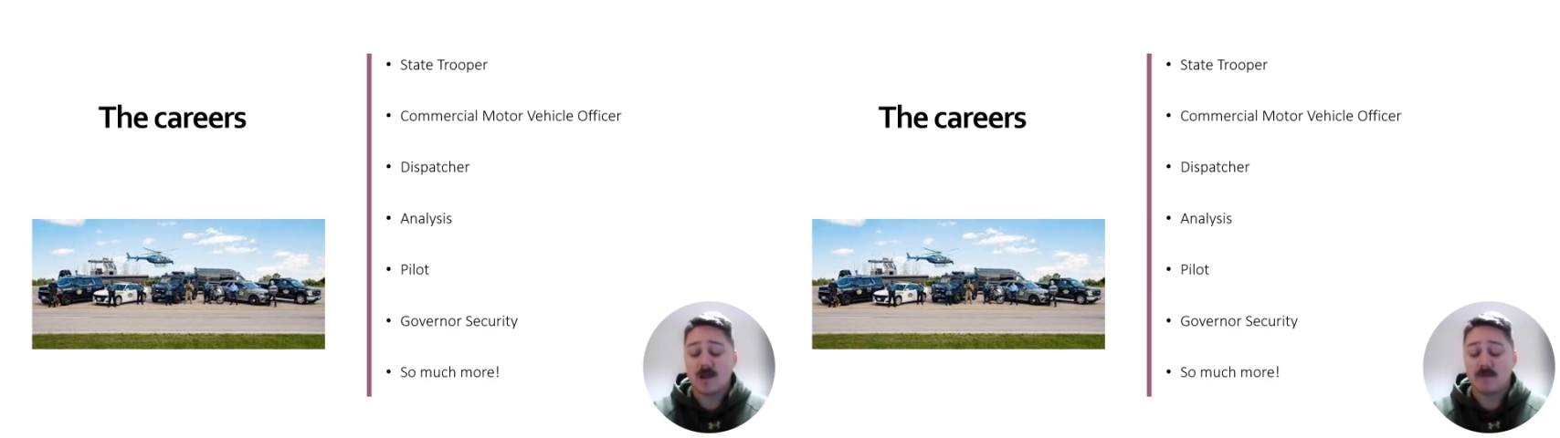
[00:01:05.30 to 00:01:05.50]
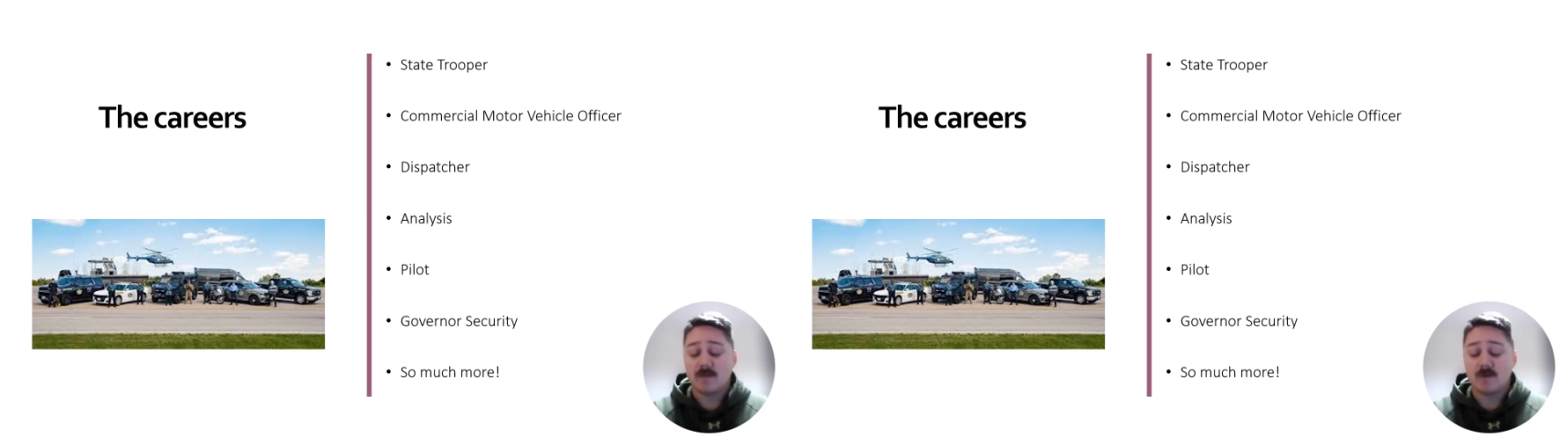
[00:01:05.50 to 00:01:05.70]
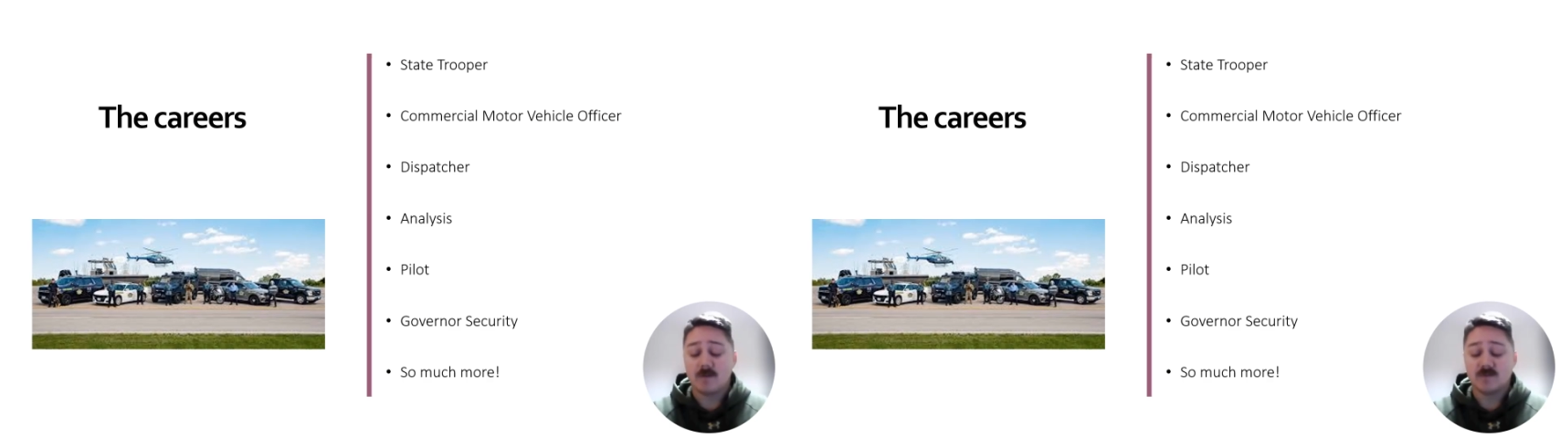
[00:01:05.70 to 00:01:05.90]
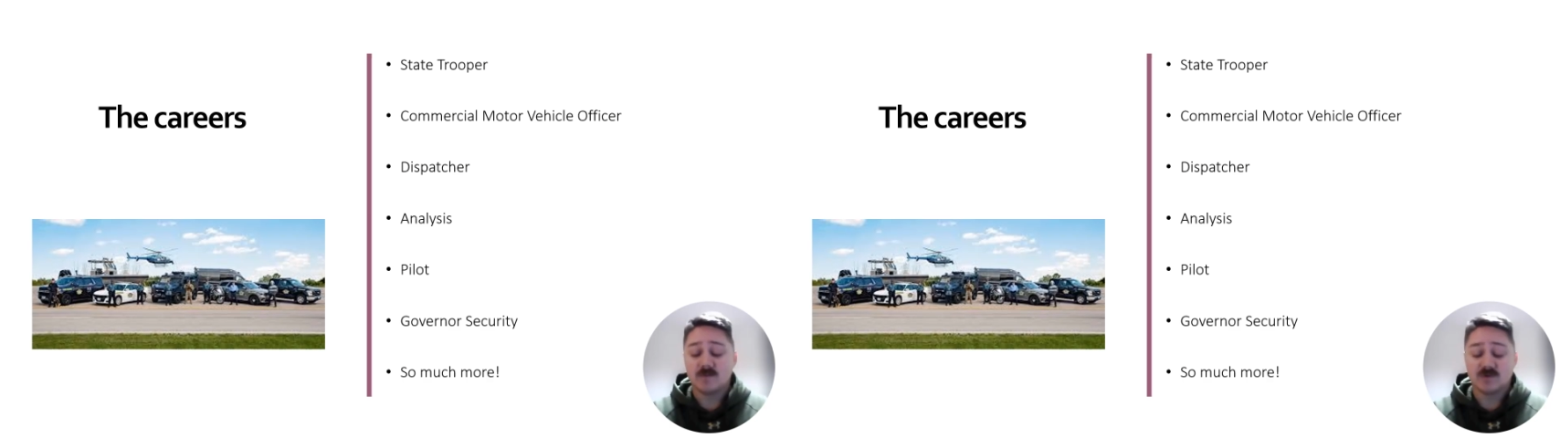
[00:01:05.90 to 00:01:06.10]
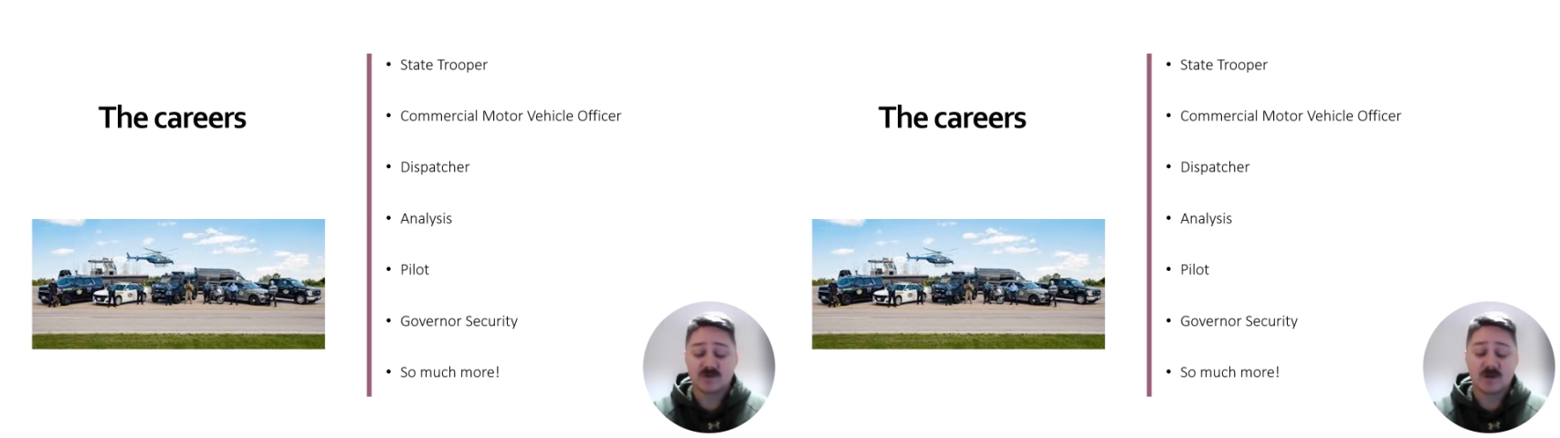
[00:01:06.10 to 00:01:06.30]

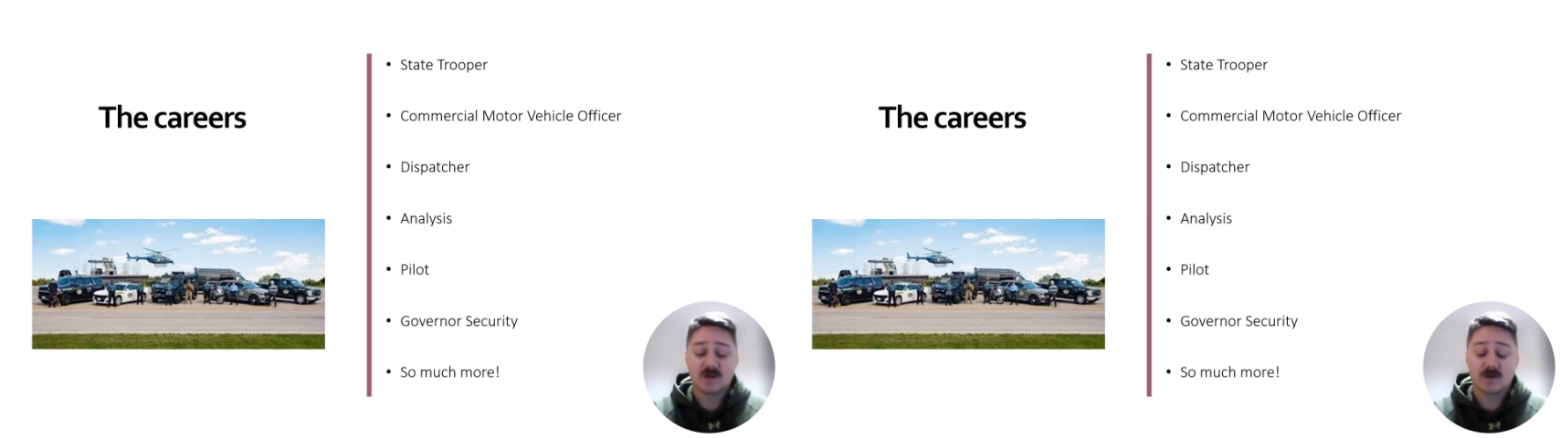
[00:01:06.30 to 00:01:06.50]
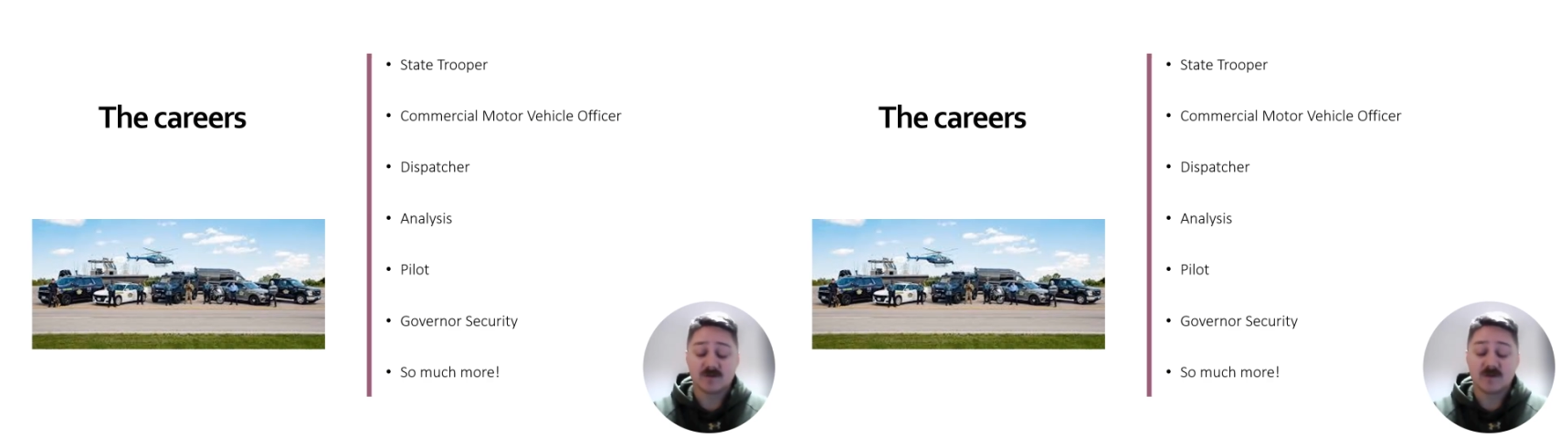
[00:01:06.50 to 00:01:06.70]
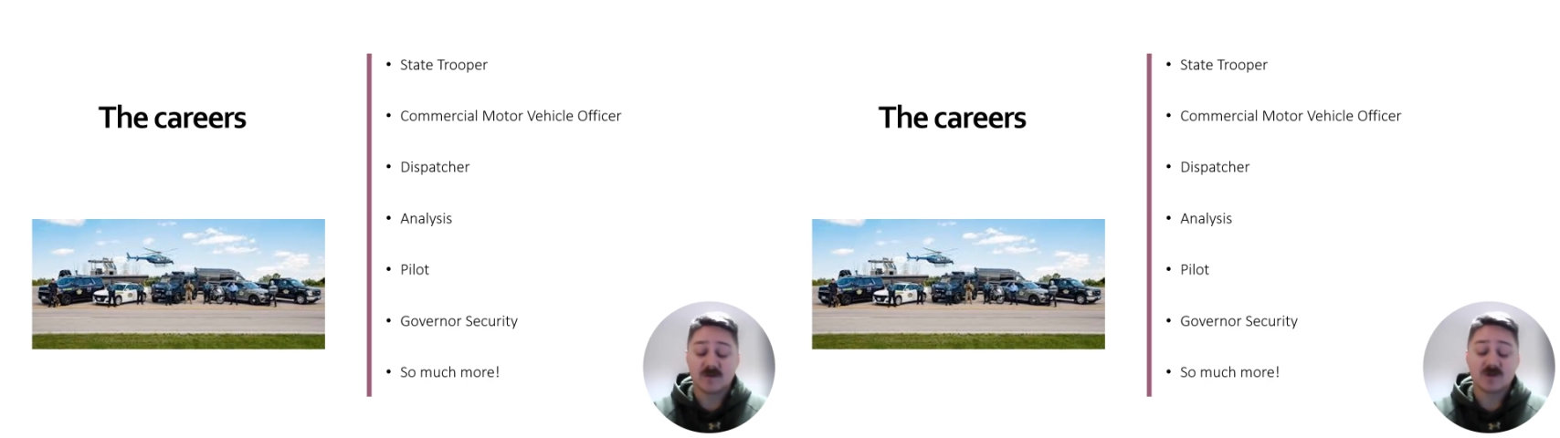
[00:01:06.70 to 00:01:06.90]
Missouri State conservation